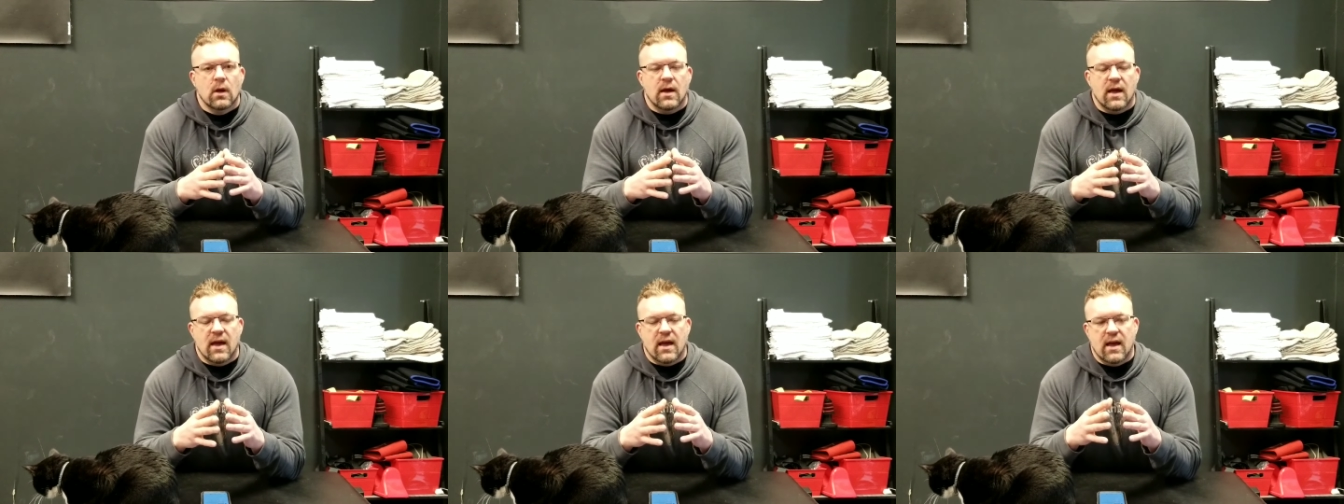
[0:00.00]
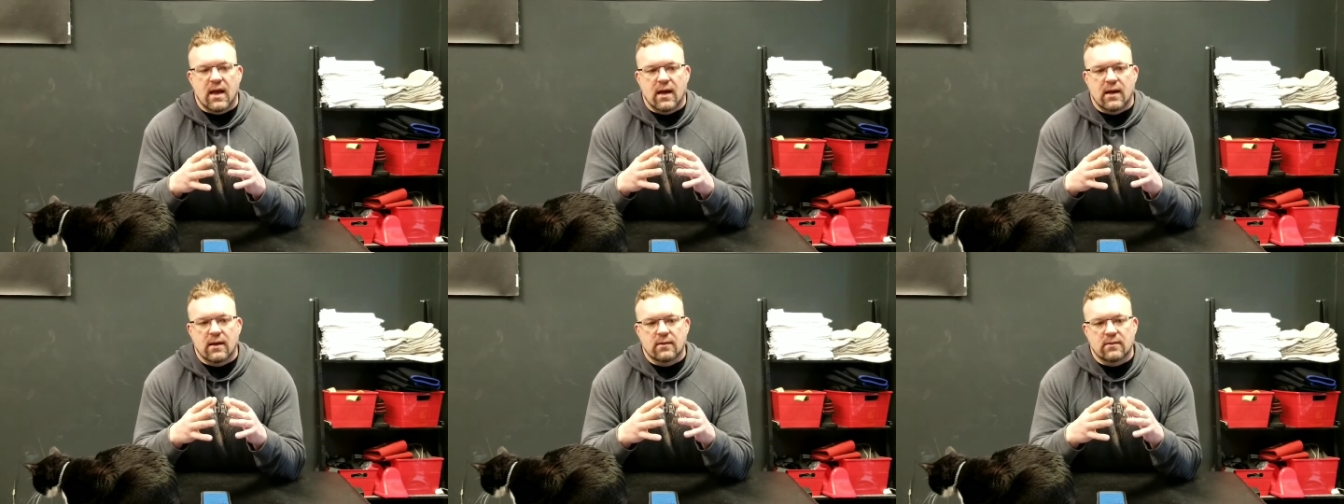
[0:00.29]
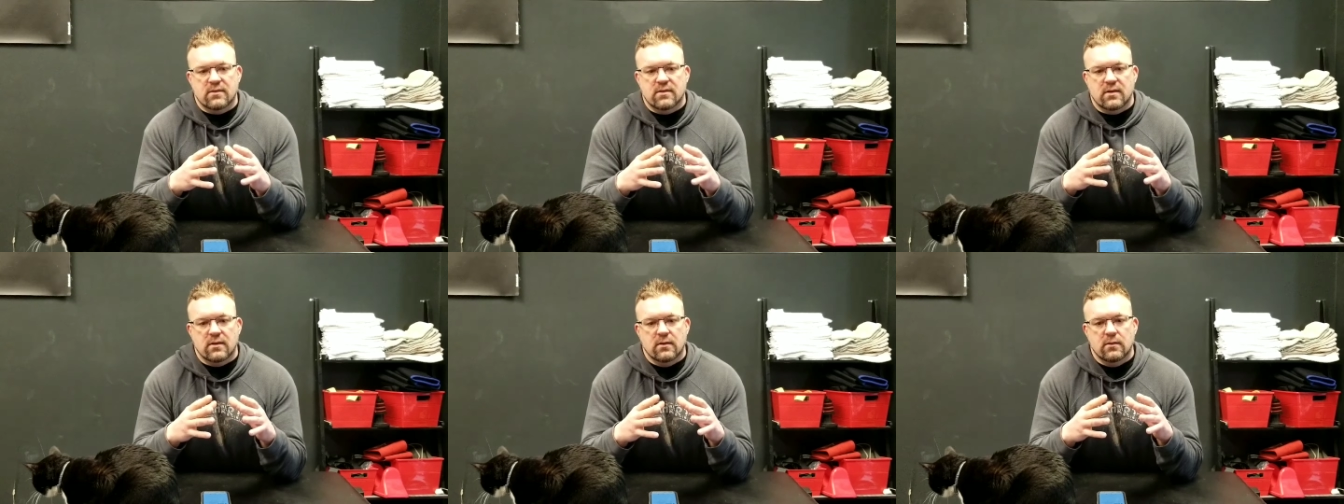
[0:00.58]

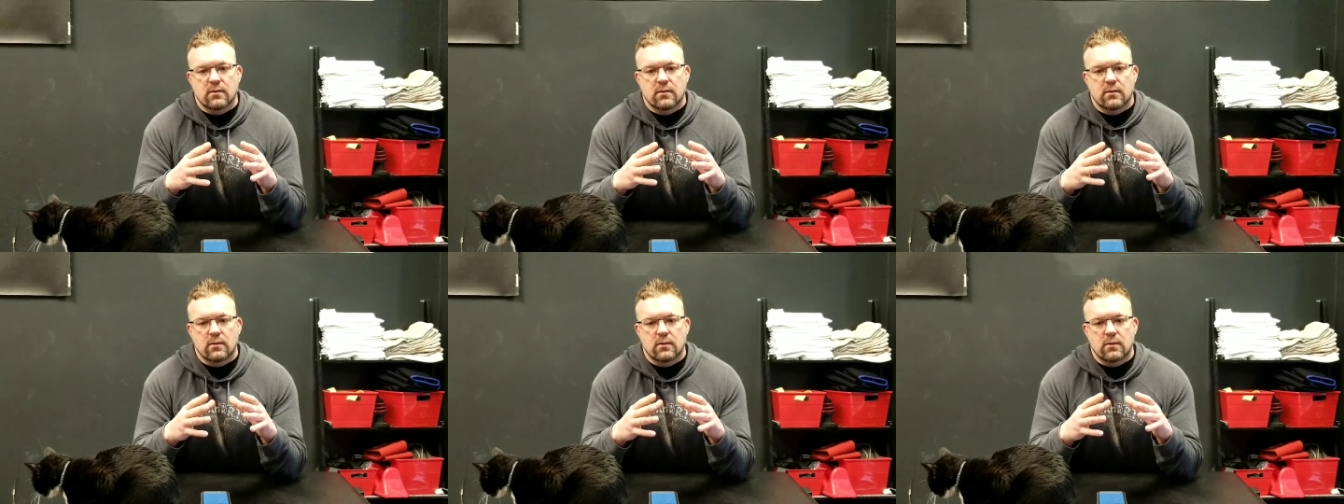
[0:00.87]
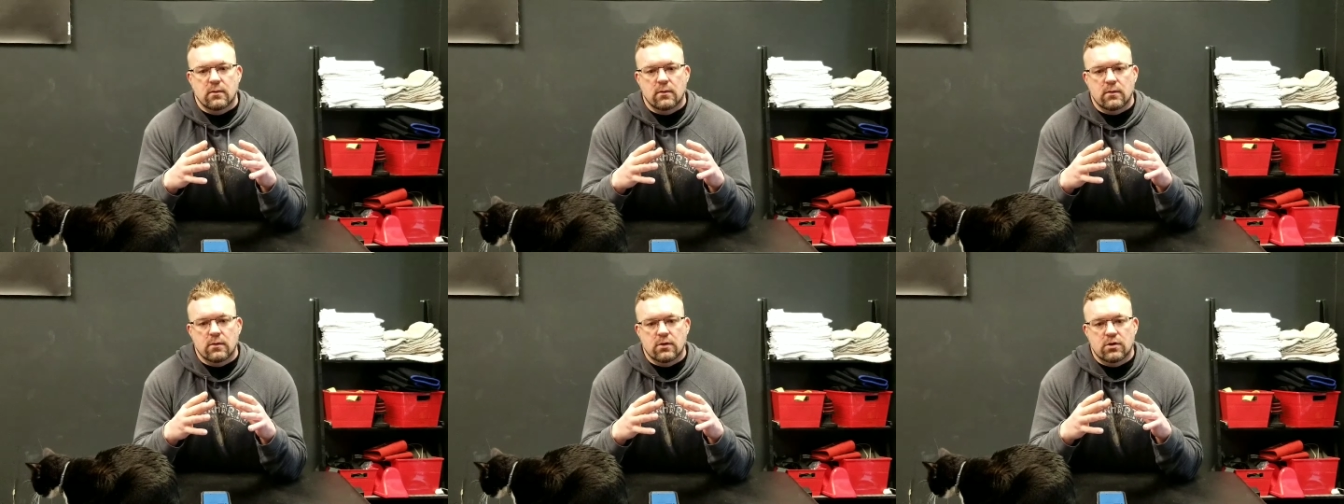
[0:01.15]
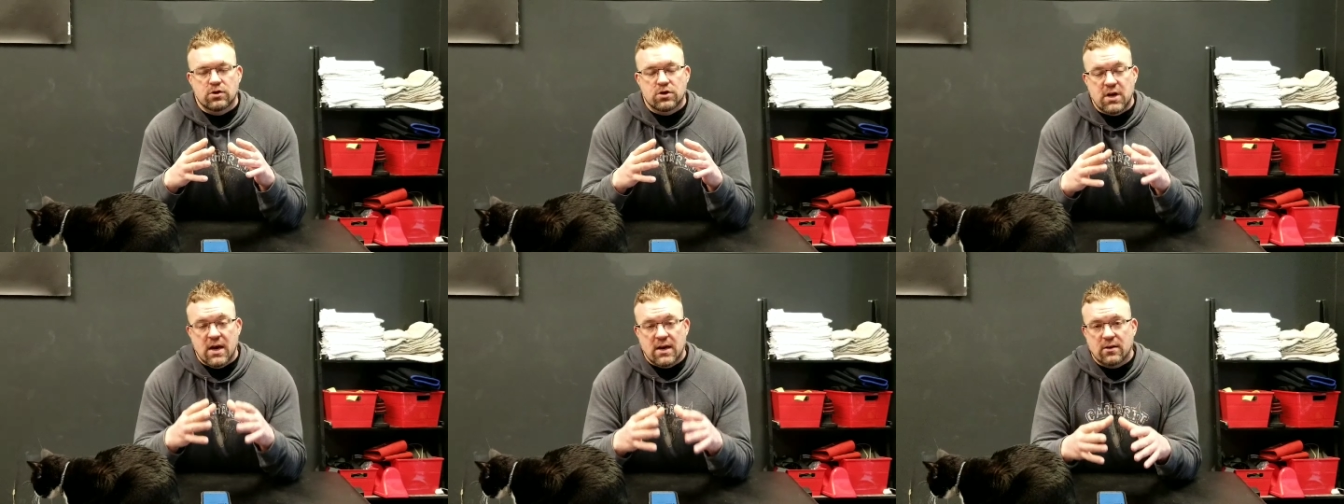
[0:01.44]
And
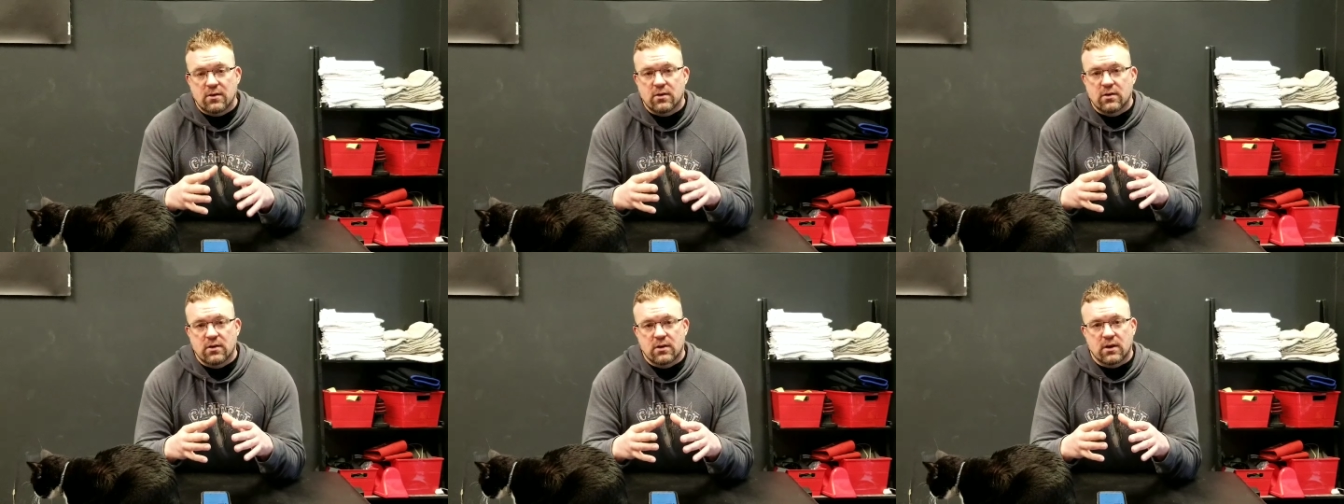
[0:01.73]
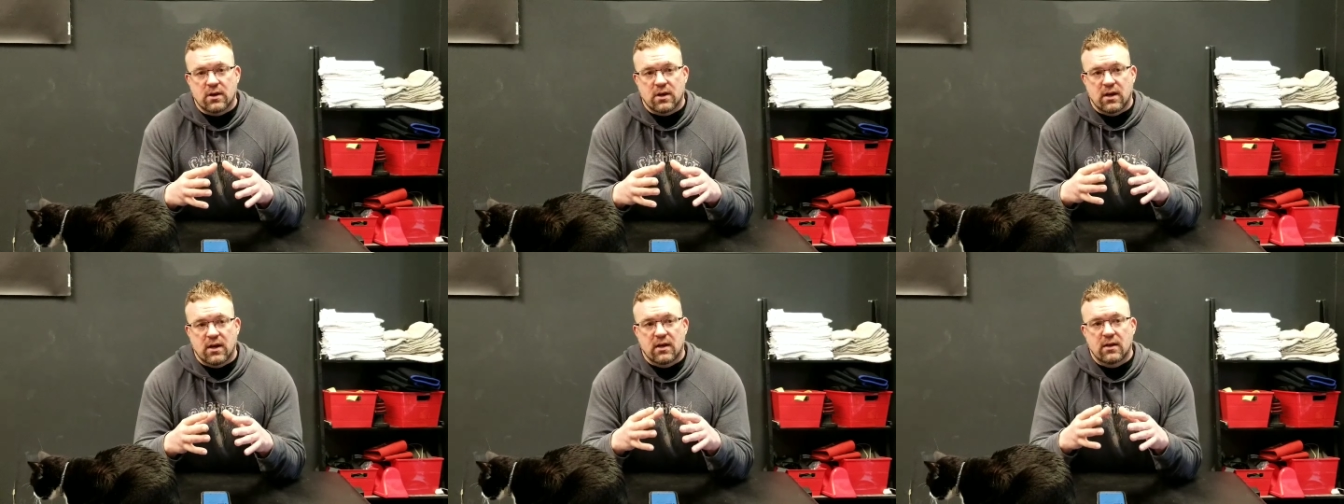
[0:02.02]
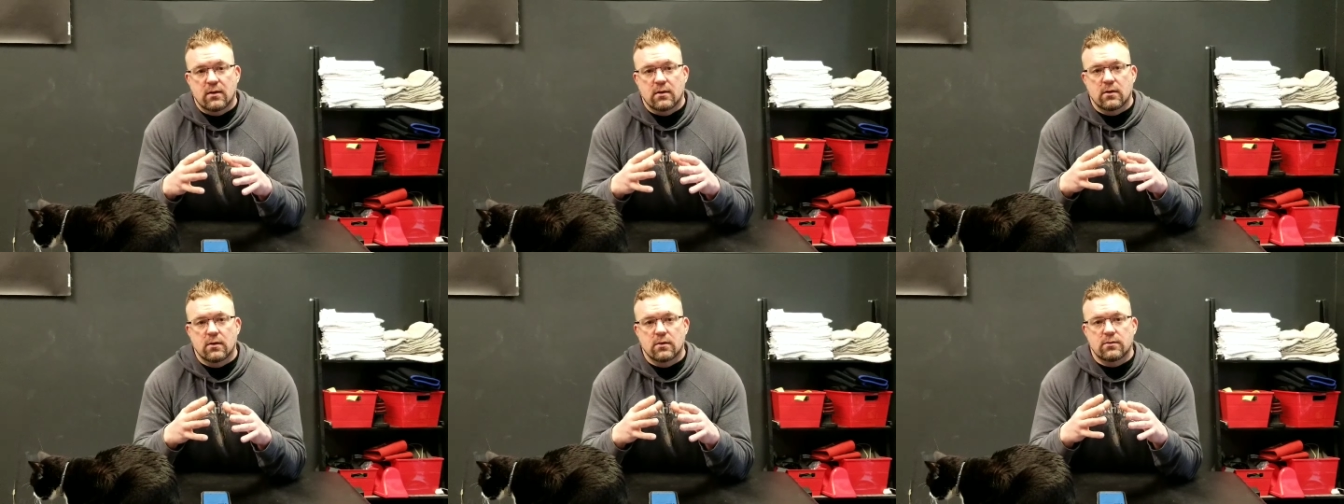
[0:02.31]

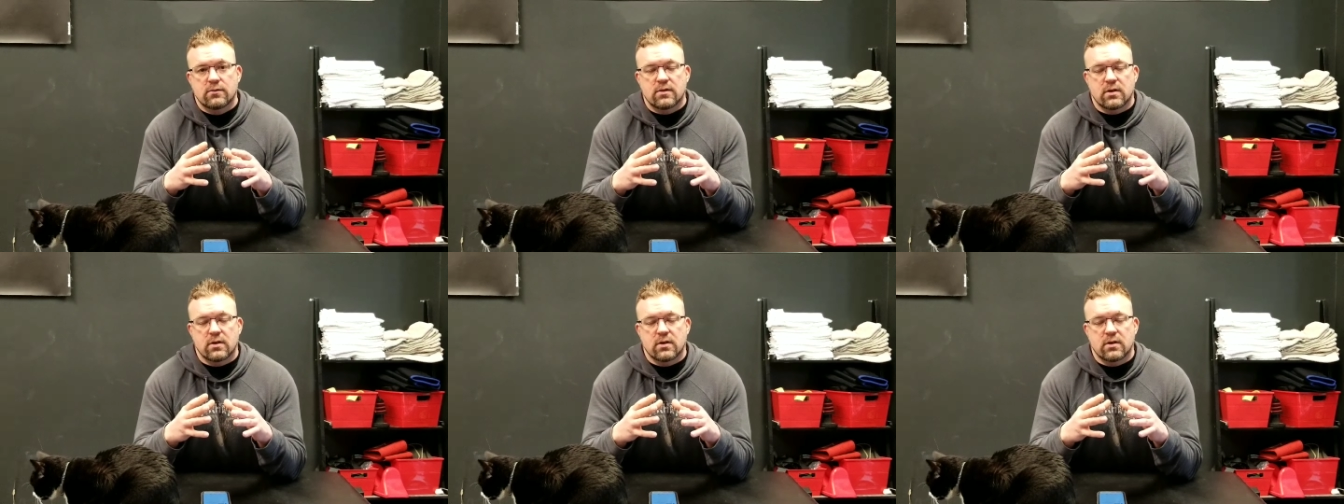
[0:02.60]
generally,